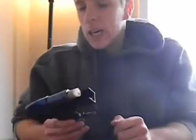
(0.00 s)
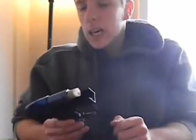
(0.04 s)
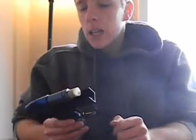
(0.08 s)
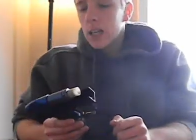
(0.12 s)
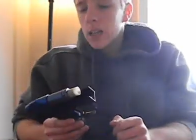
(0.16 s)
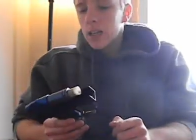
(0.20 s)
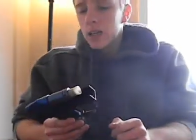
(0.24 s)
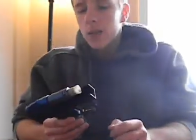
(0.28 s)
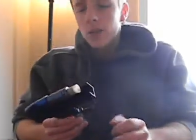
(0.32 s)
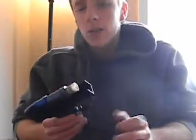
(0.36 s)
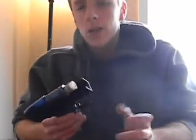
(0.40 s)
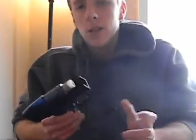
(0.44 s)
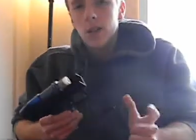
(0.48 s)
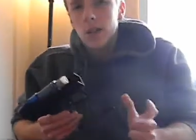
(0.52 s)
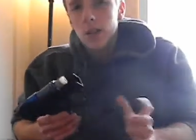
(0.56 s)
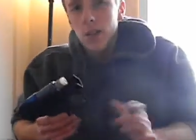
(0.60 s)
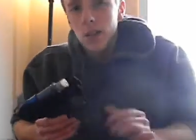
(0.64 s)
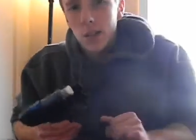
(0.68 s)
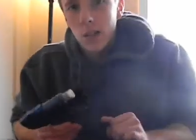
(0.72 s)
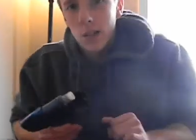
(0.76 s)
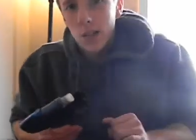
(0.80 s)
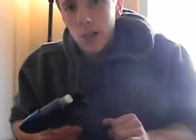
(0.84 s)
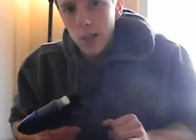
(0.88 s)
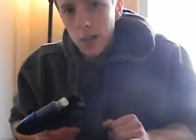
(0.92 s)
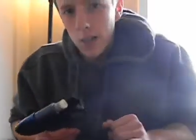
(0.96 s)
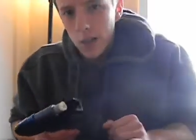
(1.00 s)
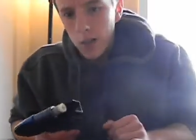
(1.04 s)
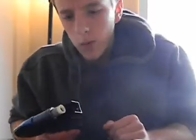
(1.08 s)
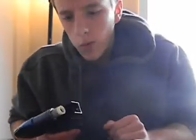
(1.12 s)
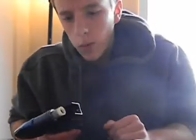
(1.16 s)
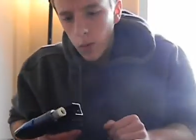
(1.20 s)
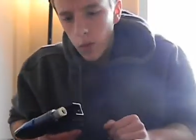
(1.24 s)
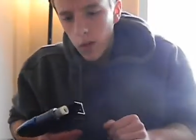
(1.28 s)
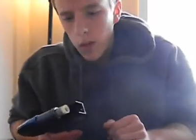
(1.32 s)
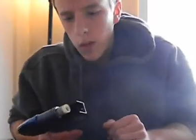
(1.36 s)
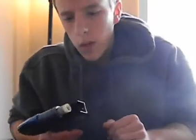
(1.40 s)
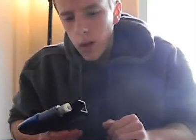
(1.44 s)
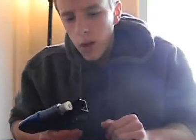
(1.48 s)
Considering this is
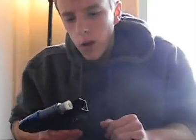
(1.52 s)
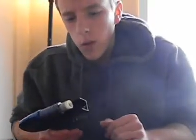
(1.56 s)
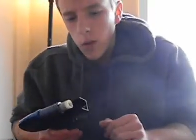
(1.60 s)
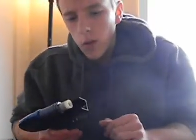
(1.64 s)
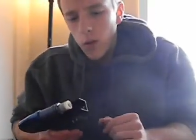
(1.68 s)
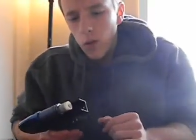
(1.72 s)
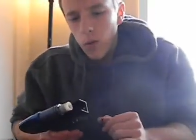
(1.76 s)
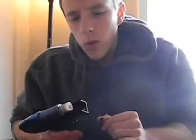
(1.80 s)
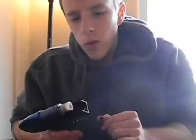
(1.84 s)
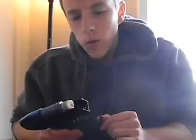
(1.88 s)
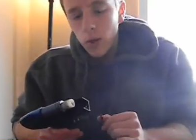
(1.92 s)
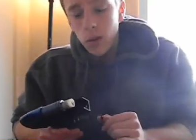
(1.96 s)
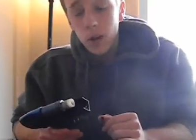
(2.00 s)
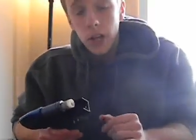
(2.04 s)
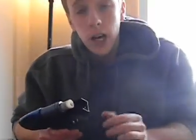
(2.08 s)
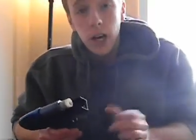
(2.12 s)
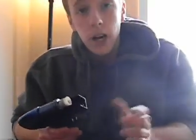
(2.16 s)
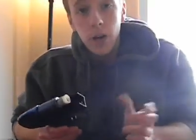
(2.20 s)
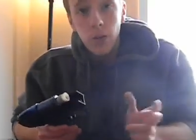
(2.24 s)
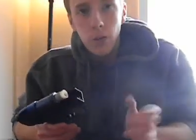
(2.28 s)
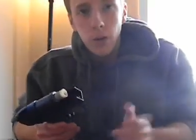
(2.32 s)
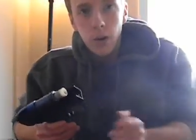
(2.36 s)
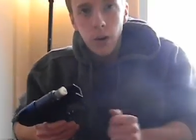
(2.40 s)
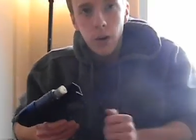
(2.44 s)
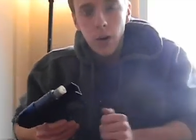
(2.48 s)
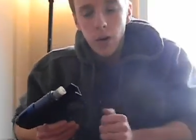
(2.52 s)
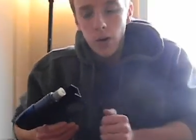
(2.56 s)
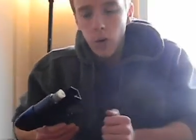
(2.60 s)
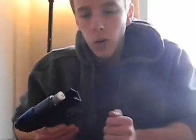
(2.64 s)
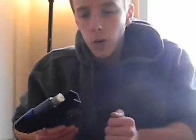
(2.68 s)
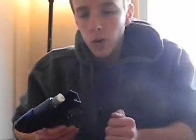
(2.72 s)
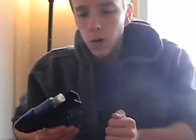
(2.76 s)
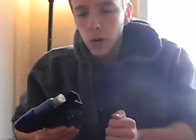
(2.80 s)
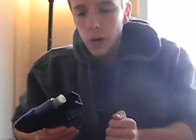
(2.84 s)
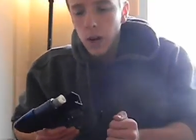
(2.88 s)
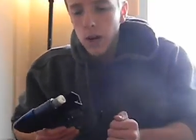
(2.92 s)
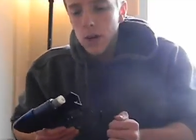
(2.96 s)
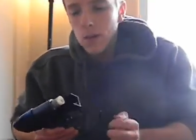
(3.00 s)
one of their, well, not one of their
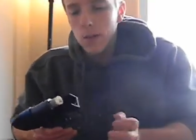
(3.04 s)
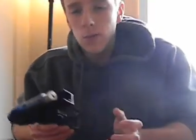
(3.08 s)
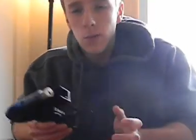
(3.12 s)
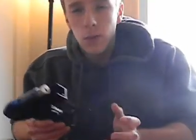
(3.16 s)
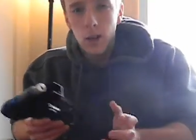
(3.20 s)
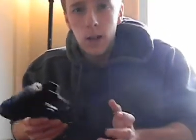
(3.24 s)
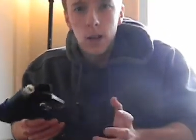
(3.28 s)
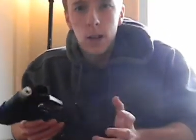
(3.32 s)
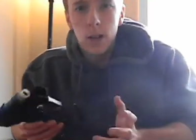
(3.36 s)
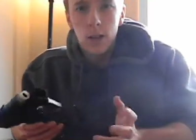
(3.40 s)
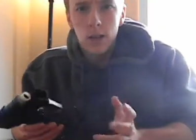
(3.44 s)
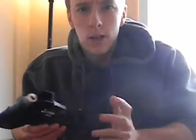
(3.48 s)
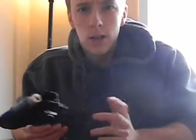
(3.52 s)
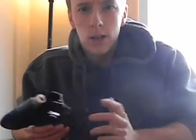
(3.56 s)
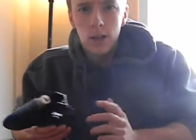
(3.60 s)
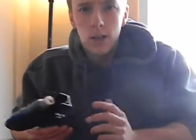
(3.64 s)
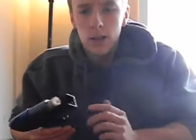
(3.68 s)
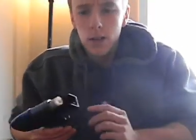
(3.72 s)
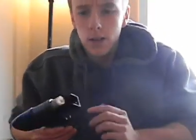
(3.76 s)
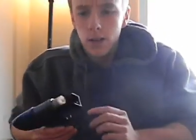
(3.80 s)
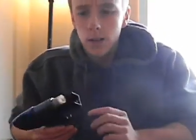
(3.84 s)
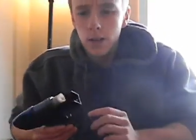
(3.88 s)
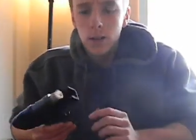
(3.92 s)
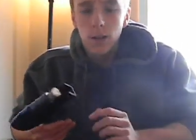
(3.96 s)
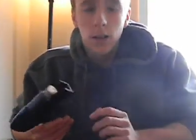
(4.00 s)
older guns, but it is,